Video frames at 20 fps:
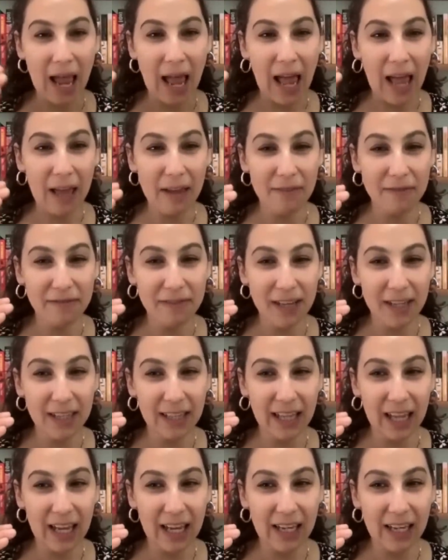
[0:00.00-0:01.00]
I
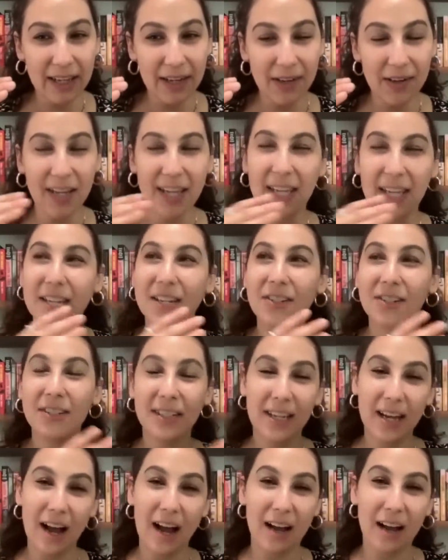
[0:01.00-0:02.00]
felt like, okay, here's
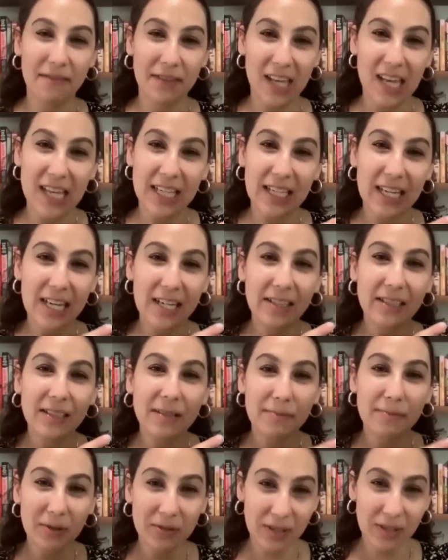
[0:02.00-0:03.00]
the obvious. He is
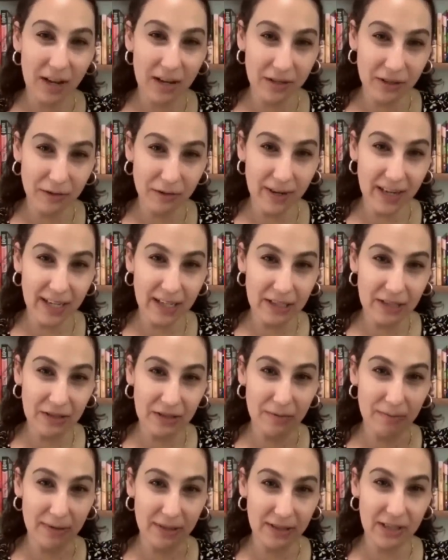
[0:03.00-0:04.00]
the most underrated
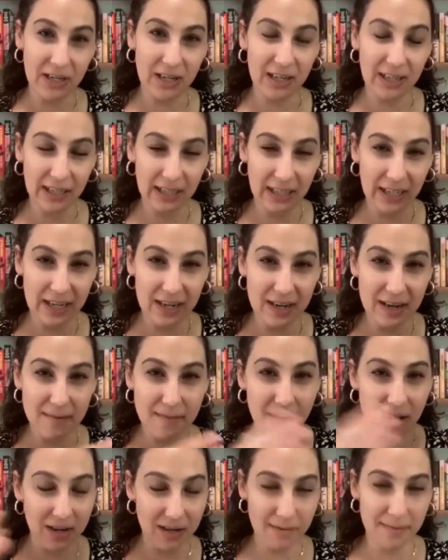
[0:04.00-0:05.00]
superstar
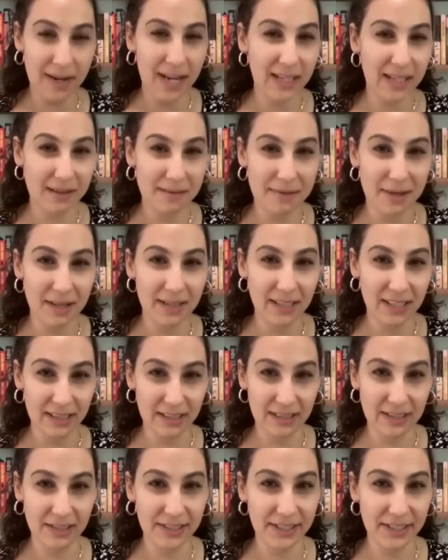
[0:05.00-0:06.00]
in modern basketball
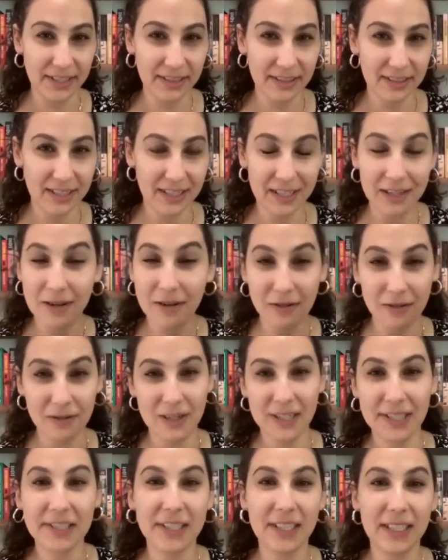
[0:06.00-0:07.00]
history. Like, no
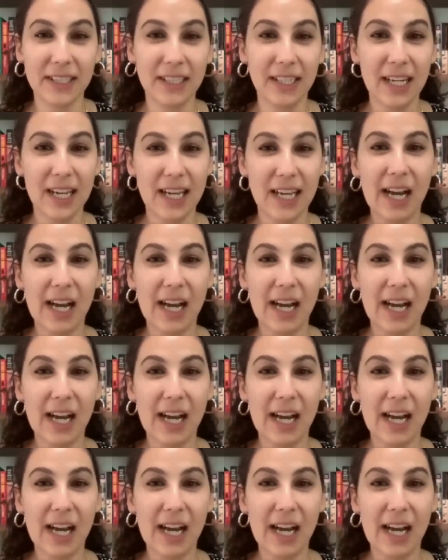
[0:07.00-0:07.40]
question.